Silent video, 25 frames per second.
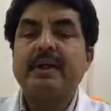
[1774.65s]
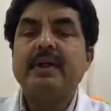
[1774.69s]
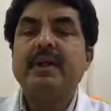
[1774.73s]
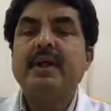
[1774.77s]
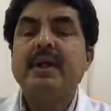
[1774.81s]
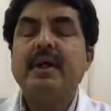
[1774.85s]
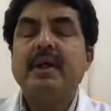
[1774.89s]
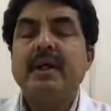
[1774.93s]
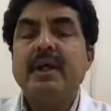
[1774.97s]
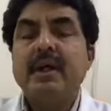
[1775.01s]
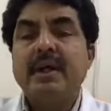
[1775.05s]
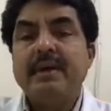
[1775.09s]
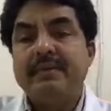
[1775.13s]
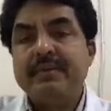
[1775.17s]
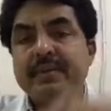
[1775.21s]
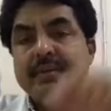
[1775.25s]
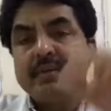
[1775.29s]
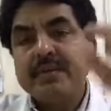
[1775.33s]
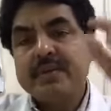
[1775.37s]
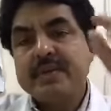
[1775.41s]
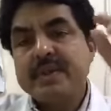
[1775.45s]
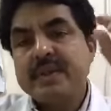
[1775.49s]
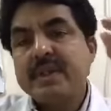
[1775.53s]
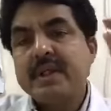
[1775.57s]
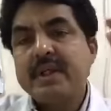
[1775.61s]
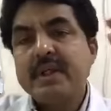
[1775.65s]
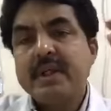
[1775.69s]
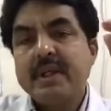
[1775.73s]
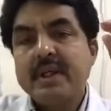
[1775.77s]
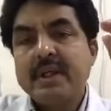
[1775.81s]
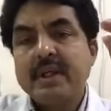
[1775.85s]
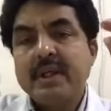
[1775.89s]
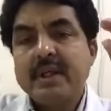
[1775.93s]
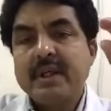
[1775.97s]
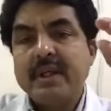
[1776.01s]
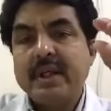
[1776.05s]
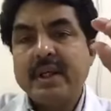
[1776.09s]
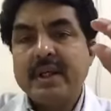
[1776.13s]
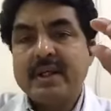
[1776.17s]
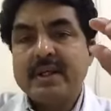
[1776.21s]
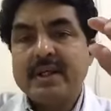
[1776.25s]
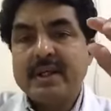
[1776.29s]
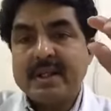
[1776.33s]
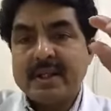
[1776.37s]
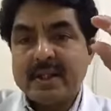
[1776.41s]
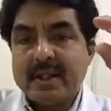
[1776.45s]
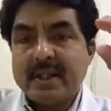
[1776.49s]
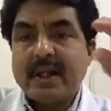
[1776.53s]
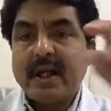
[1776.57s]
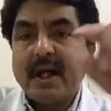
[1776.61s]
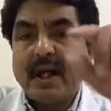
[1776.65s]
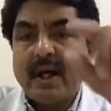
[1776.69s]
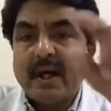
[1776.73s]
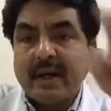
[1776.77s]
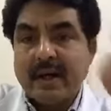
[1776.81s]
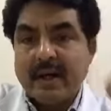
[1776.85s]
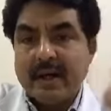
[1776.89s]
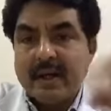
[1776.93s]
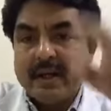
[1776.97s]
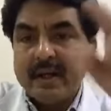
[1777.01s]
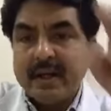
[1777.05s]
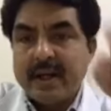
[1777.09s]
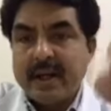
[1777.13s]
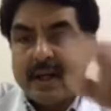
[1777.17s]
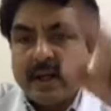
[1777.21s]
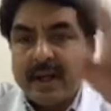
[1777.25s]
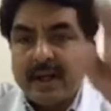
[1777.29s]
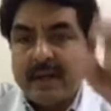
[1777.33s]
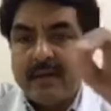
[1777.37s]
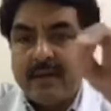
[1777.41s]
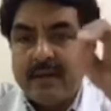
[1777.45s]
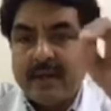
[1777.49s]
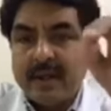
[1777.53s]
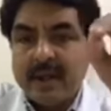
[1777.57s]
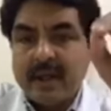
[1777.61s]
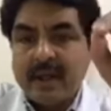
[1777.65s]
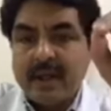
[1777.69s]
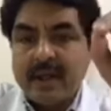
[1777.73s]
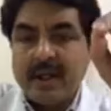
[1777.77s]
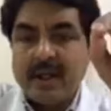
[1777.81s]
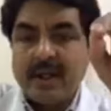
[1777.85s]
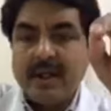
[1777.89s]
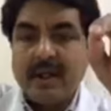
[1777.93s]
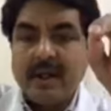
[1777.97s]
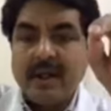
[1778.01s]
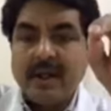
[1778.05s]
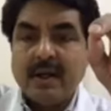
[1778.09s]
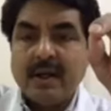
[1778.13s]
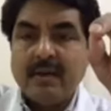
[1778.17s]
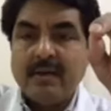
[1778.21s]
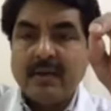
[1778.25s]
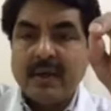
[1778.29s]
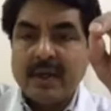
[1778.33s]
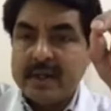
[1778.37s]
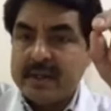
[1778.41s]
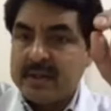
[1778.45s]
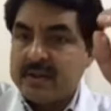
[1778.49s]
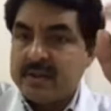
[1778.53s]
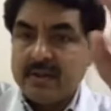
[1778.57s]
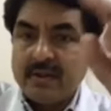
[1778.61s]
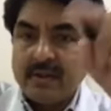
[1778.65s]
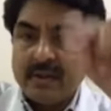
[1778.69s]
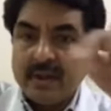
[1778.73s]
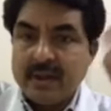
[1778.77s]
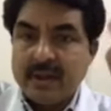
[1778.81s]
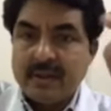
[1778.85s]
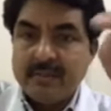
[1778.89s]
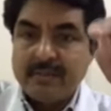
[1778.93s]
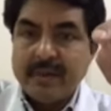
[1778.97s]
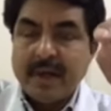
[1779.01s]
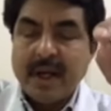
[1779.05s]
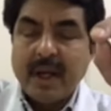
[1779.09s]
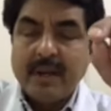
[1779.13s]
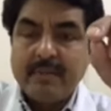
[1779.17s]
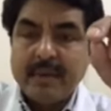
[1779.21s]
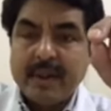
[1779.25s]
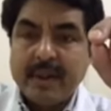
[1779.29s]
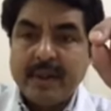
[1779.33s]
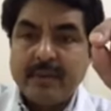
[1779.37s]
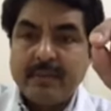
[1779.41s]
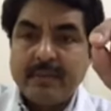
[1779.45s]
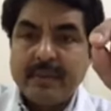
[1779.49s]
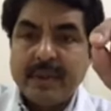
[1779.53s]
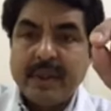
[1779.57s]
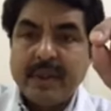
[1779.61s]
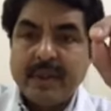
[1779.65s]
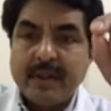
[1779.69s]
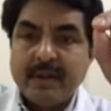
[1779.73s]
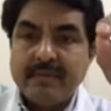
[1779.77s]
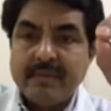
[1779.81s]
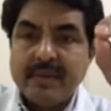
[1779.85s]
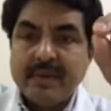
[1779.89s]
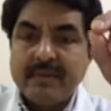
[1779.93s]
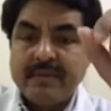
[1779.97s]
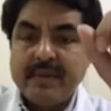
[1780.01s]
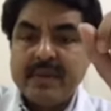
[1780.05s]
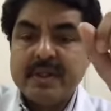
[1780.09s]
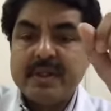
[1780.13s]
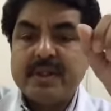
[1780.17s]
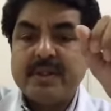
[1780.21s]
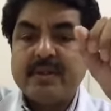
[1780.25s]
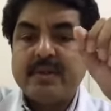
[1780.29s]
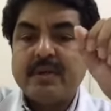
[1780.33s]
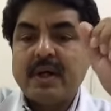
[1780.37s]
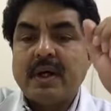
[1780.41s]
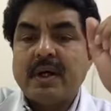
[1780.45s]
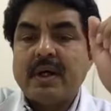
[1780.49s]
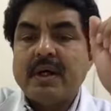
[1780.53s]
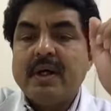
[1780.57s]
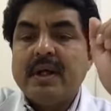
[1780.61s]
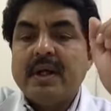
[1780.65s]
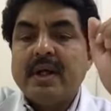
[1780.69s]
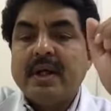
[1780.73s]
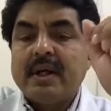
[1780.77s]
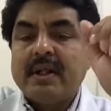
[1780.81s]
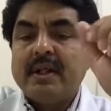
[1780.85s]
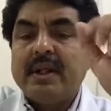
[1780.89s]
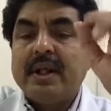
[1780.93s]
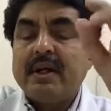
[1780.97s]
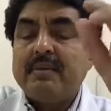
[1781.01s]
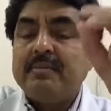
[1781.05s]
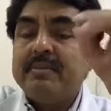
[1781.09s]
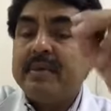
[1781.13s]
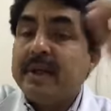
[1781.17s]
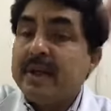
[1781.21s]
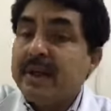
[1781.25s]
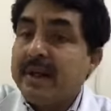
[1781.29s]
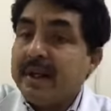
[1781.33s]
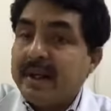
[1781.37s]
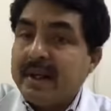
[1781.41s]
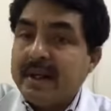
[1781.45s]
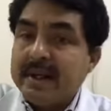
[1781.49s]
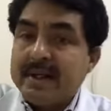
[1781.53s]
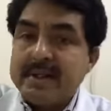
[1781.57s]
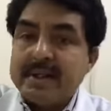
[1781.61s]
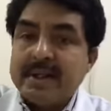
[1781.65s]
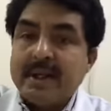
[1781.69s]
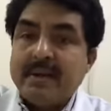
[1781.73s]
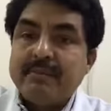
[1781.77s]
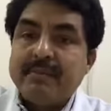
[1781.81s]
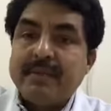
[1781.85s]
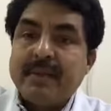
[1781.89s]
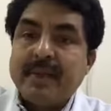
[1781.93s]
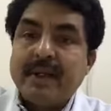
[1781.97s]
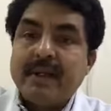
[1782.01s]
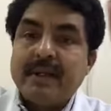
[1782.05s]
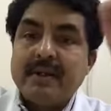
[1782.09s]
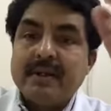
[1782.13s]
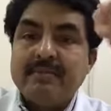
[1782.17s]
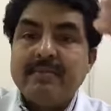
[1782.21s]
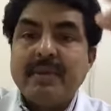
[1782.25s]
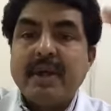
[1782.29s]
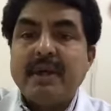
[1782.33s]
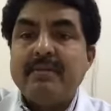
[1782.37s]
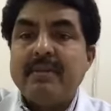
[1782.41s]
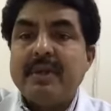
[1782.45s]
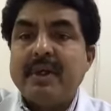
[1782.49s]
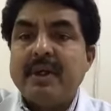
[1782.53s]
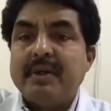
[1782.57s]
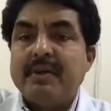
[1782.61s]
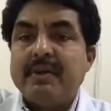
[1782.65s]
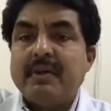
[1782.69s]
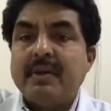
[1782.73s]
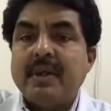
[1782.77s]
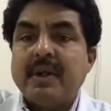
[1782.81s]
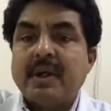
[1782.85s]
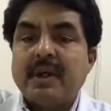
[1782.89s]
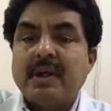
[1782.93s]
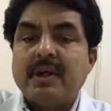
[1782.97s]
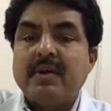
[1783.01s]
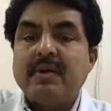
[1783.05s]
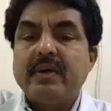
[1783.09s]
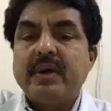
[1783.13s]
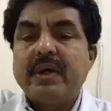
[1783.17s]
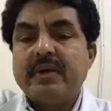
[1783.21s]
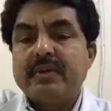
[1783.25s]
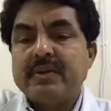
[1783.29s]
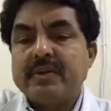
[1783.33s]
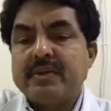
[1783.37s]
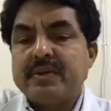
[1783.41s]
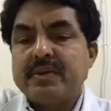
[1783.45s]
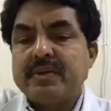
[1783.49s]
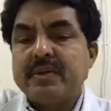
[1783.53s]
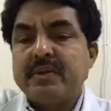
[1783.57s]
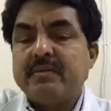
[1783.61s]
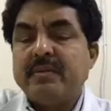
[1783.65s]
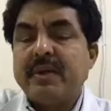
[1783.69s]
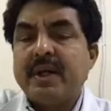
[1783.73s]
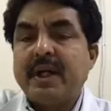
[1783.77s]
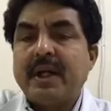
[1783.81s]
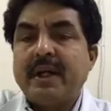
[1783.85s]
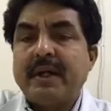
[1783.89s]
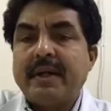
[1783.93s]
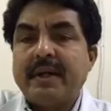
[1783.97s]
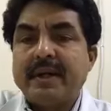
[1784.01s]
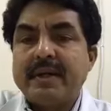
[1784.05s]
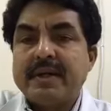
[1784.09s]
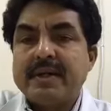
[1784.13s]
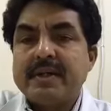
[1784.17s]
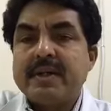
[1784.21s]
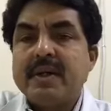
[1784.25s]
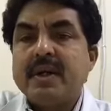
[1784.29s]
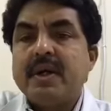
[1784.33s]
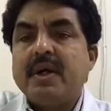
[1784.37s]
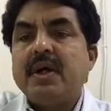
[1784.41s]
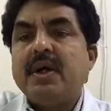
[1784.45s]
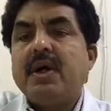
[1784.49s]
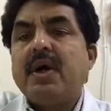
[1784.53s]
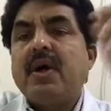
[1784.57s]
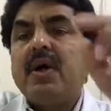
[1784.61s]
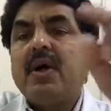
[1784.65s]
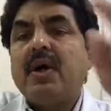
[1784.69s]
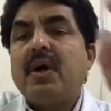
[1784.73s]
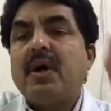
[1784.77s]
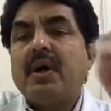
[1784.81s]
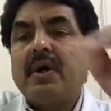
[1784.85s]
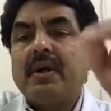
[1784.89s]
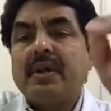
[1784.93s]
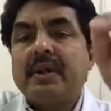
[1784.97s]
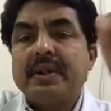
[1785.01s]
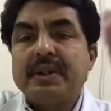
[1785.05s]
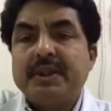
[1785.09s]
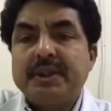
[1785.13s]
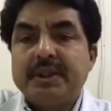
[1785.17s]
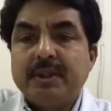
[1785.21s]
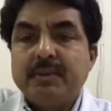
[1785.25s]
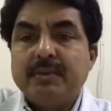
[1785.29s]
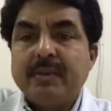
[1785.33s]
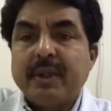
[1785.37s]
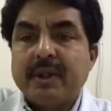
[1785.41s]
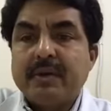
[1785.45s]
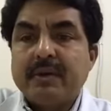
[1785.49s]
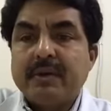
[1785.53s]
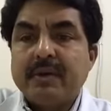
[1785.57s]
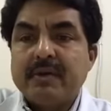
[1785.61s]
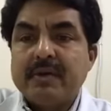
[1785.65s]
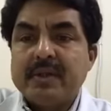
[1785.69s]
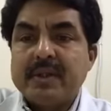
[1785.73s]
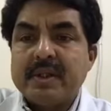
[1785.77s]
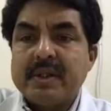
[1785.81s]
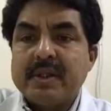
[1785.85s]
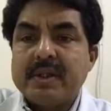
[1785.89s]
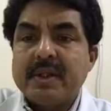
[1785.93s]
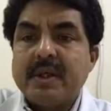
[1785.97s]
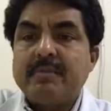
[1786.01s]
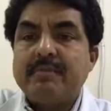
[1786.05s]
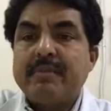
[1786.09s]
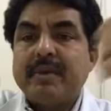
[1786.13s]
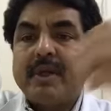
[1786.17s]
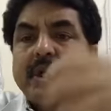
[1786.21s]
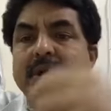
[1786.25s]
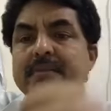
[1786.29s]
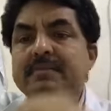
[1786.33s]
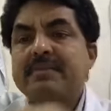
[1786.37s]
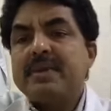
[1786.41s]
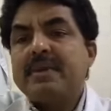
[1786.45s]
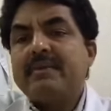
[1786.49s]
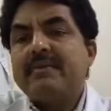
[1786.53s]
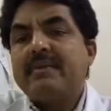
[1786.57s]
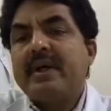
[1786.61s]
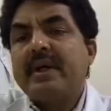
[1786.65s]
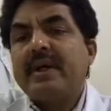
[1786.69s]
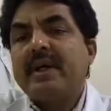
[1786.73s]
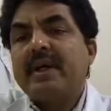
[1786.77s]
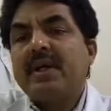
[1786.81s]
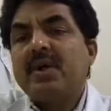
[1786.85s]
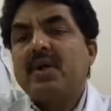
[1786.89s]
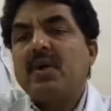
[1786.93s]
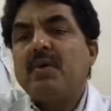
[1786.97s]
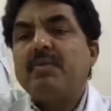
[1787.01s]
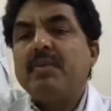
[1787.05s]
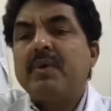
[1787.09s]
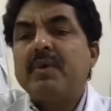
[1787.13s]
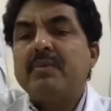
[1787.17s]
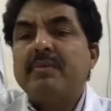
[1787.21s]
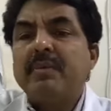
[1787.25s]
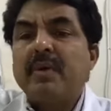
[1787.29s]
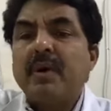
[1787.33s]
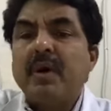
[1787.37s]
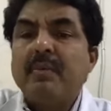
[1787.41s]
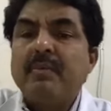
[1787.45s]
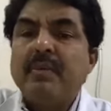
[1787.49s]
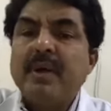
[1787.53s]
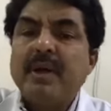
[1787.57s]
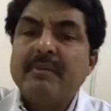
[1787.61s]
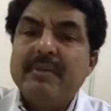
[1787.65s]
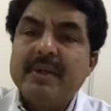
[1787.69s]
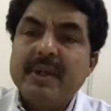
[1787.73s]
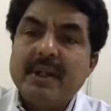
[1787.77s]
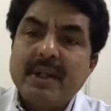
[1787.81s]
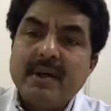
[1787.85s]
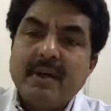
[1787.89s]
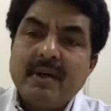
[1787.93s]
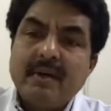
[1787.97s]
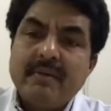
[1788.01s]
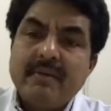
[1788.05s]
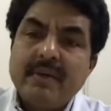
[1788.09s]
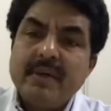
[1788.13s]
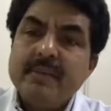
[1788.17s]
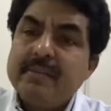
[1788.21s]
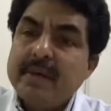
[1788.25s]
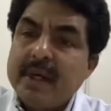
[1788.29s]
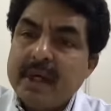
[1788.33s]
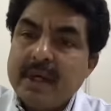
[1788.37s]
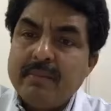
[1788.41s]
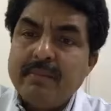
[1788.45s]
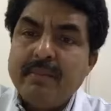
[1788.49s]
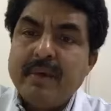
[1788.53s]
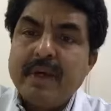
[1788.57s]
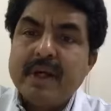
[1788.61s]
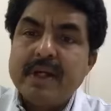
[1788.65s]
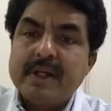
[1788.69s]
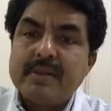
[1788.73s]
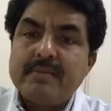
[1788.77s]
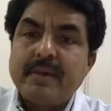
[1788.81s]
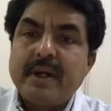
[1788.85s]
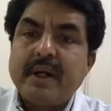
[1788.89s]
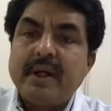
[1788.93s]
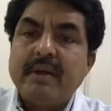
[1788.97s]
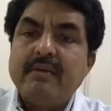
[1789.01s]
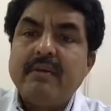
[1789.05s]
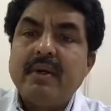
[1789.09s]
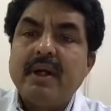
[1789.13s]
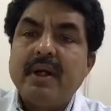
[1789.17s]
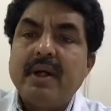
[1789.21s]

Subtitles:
If you see there is a scar in and around the what is called the primary opening of the fistula, that will indicate something, maybe due to the chronic osteomyelitis or the tuberculosis. Sometimes a very common problem in the female breast, particularly